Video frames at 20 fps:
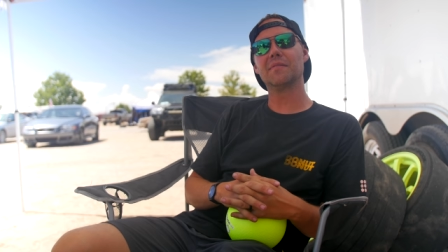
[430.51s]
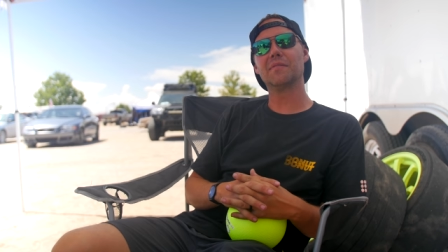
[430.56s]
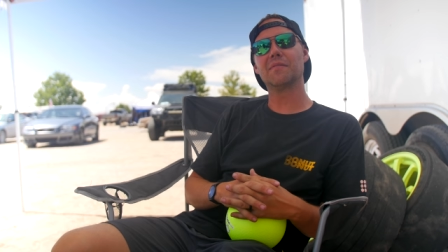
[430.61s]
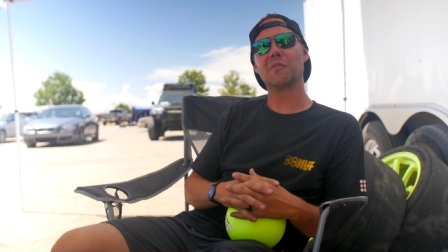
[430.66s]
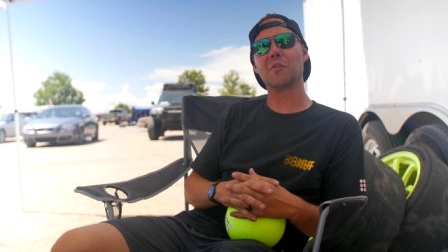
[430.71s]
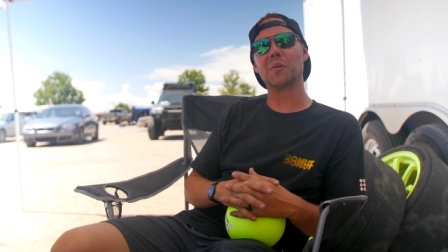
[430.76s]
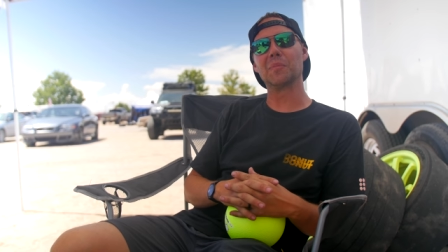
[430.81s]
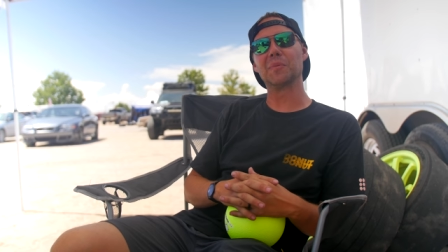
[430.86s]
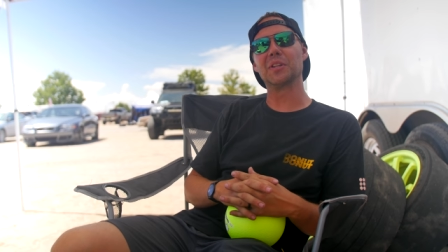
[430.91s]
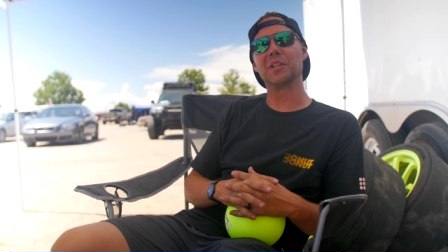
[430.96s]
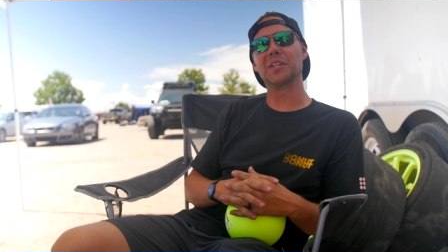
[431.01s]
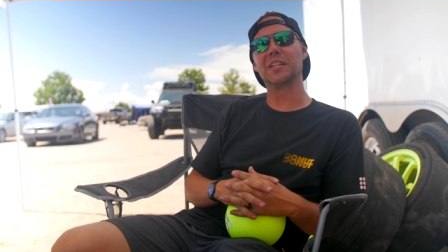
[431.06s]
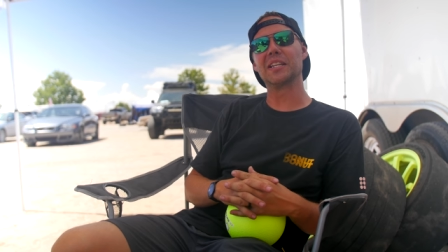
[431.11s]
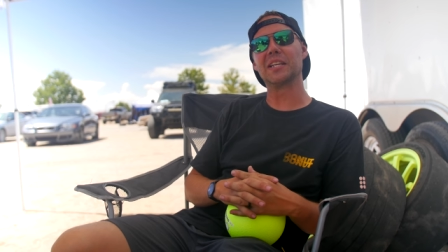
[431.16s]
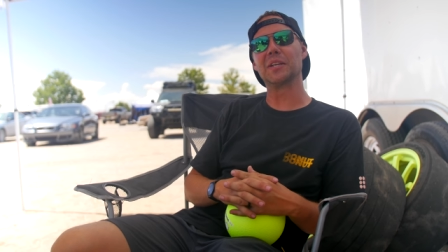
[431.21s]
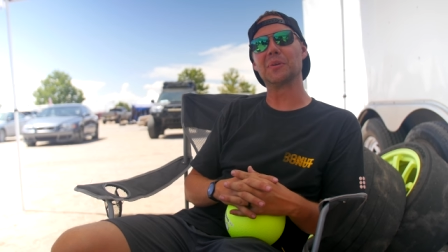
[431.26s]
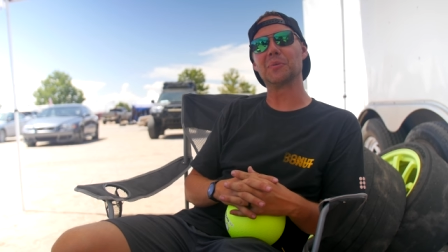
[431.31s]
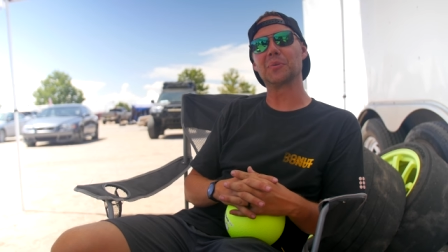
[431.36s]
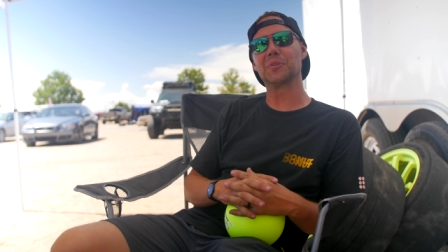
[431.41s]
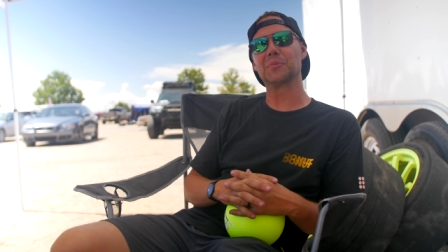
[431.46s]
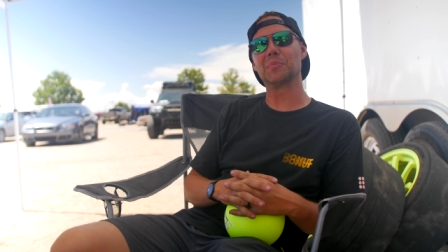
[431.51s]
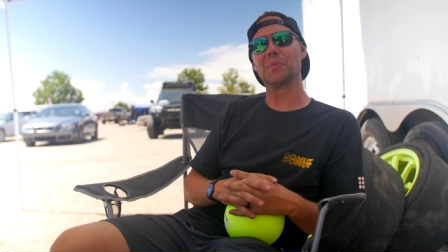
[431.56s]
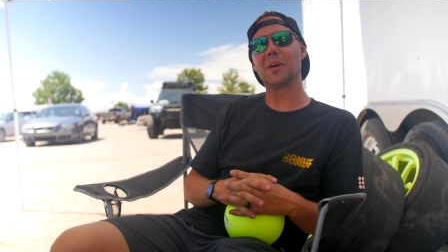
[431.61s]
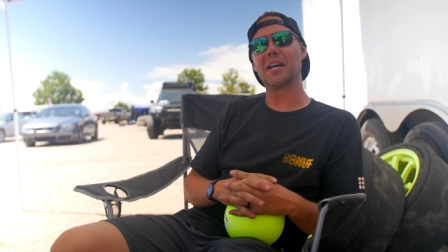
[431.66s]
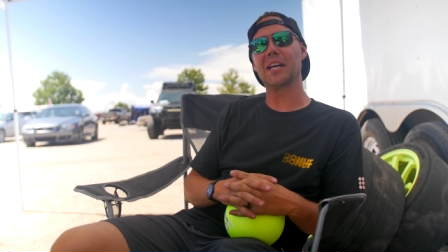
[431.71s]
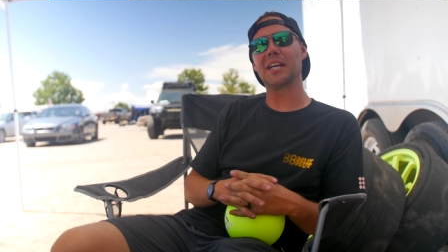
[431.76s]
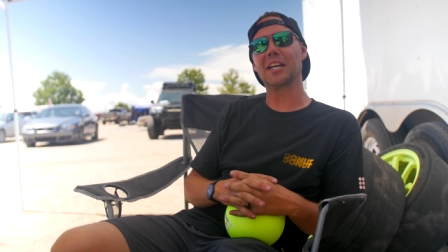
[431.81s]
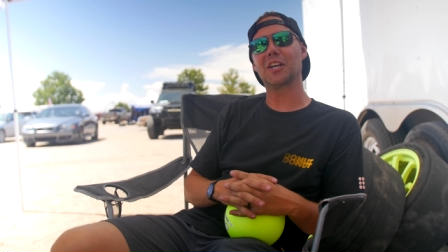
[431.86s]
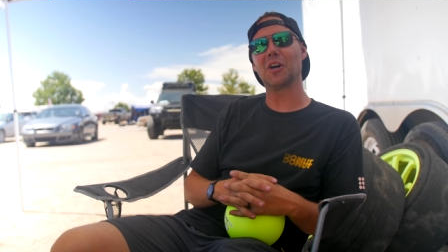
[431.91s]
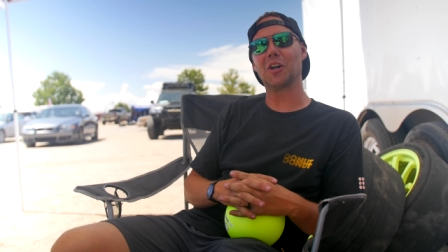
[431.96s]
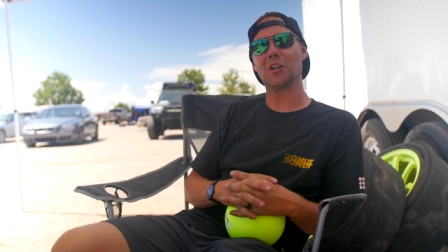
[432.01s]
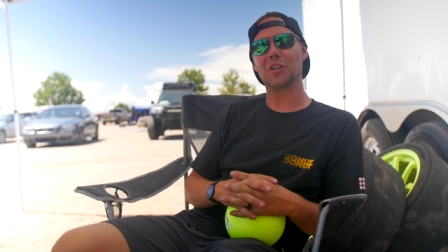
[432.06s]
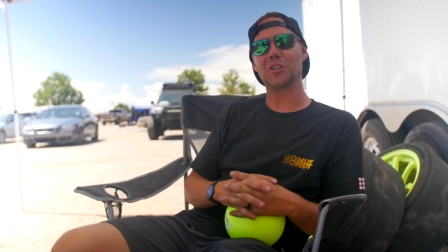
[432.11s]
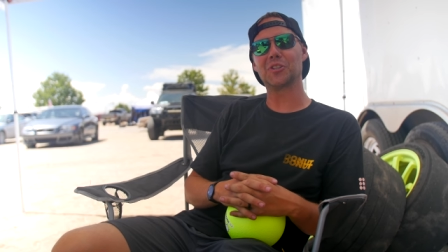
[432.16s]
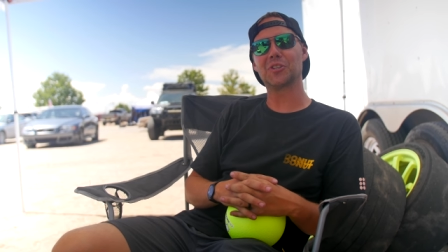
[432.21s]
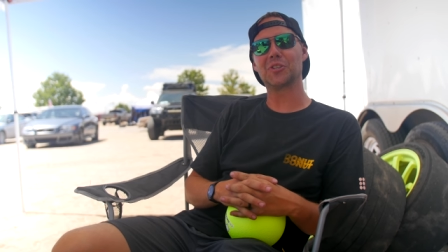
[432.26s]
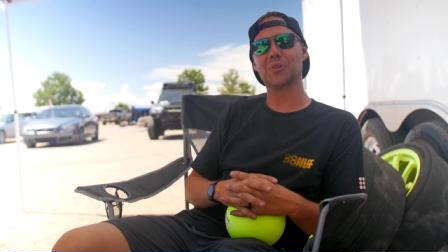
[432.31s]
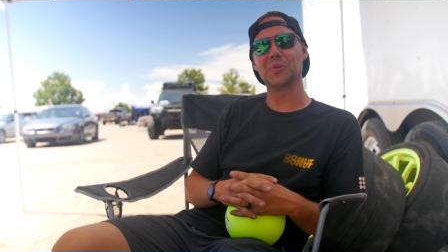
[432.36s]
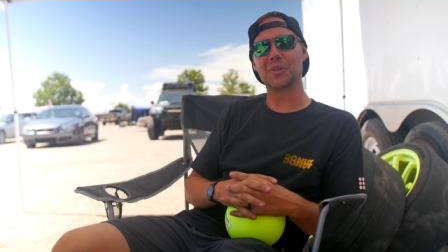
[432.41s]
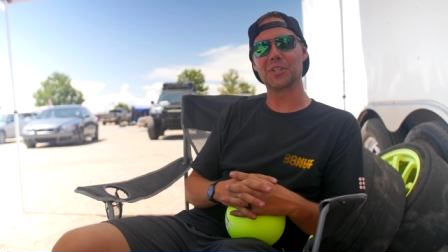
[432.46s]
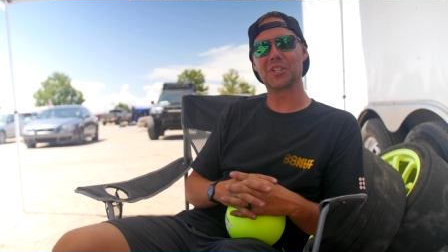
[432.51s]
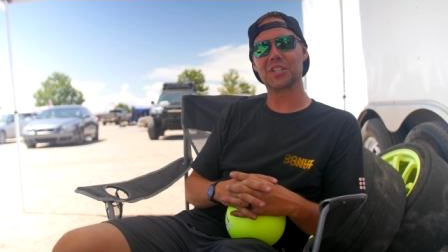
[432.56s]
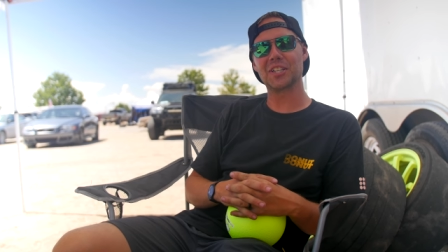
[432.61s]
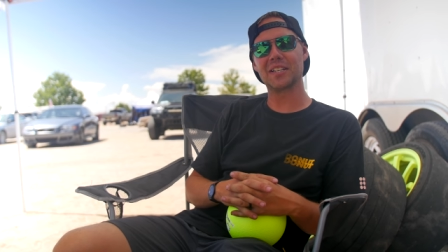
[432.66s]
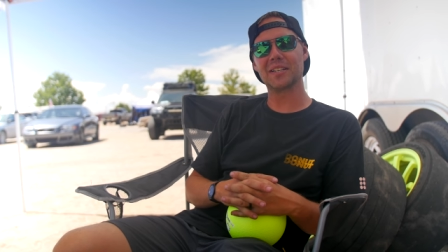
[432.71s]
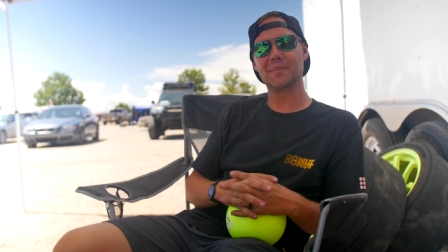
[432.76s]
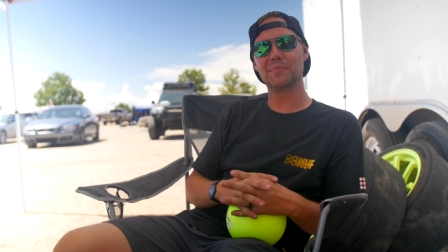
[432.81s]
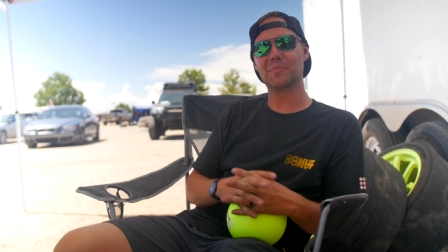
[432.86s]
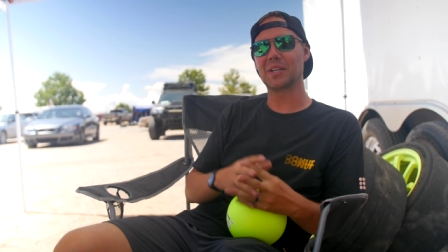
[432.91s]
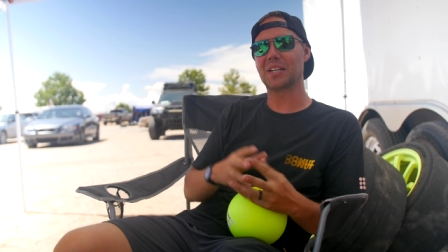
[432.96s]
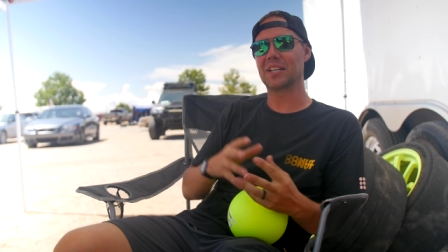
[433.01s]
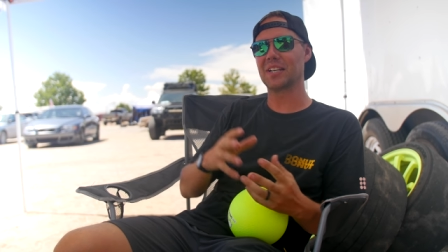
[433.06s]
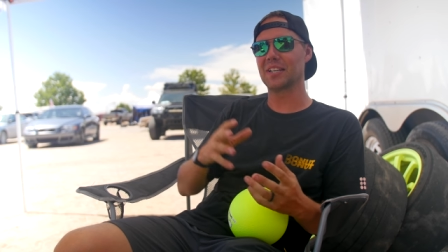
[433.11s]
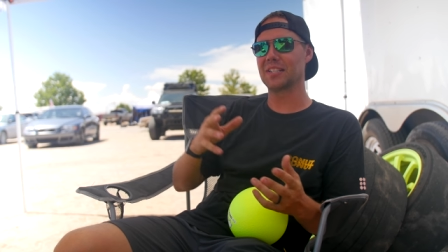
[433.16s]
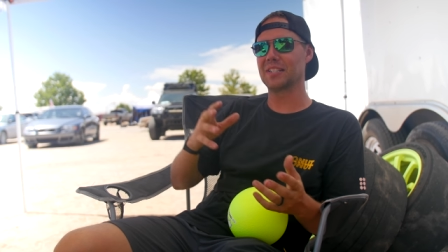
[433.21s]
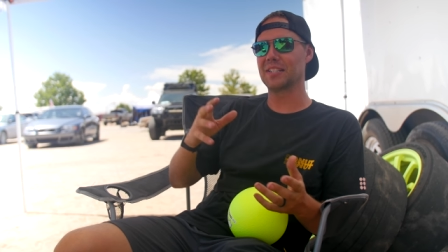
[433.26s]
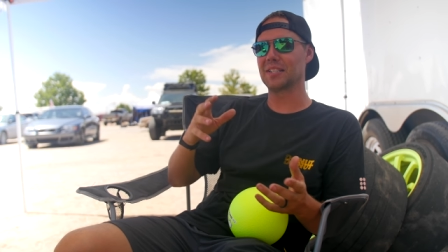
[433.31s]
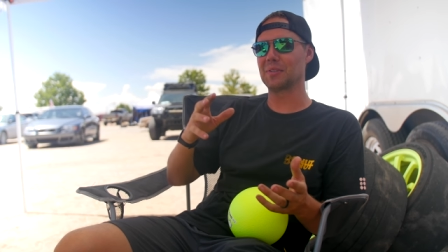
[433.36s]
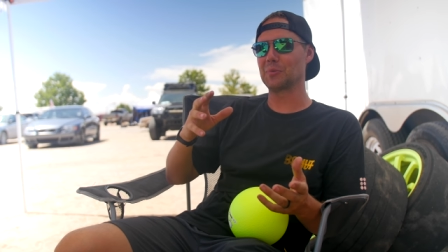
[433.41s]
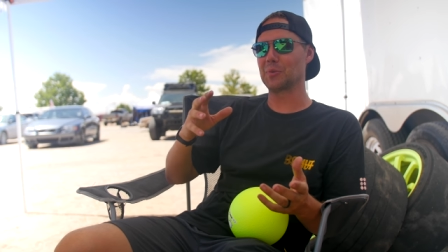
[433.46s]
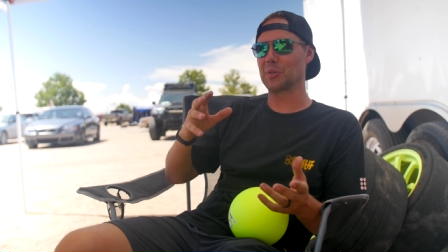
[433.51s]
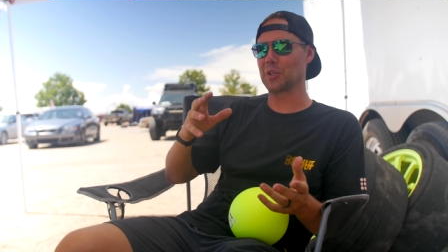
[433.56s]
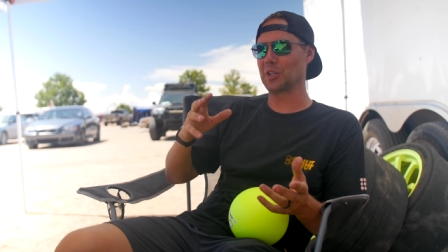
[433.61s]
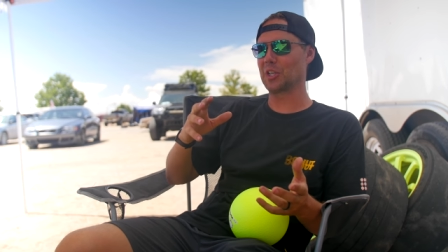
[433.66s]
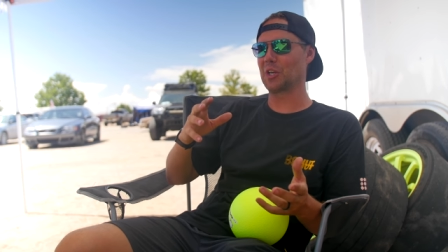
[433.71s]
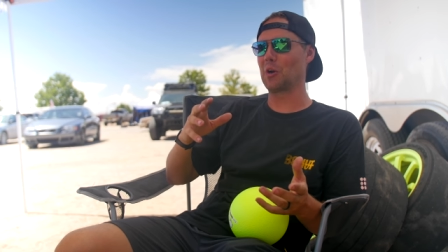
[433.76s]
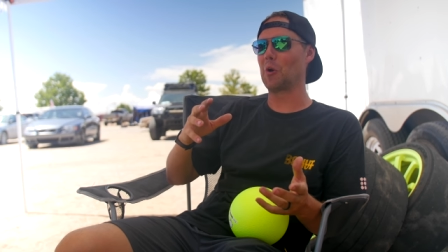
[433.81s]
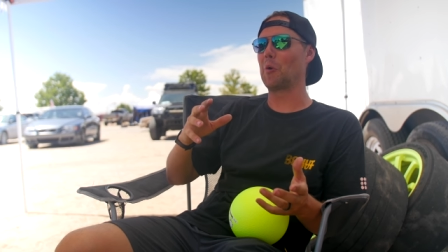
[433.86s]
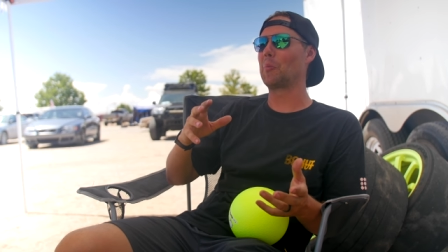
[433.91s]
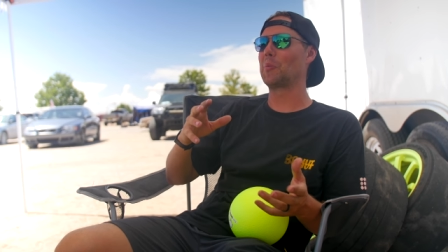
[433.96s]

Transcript: Formula D was my college tuition because it really